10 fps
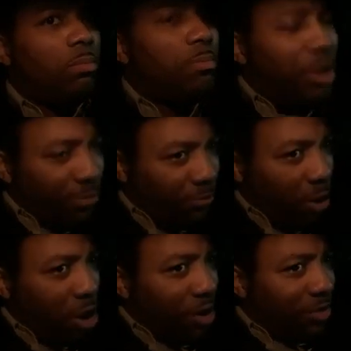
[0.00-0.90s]

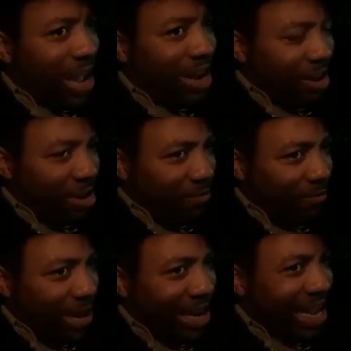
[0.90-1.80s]
Before that
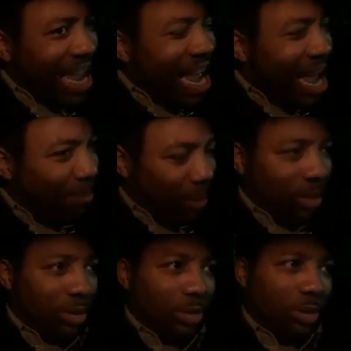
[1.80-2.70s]
event
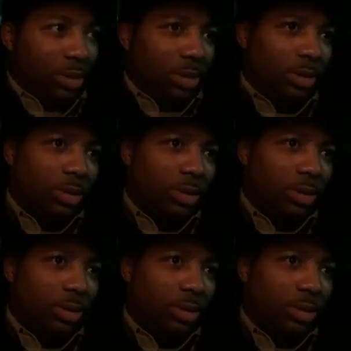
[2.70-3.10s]
happens.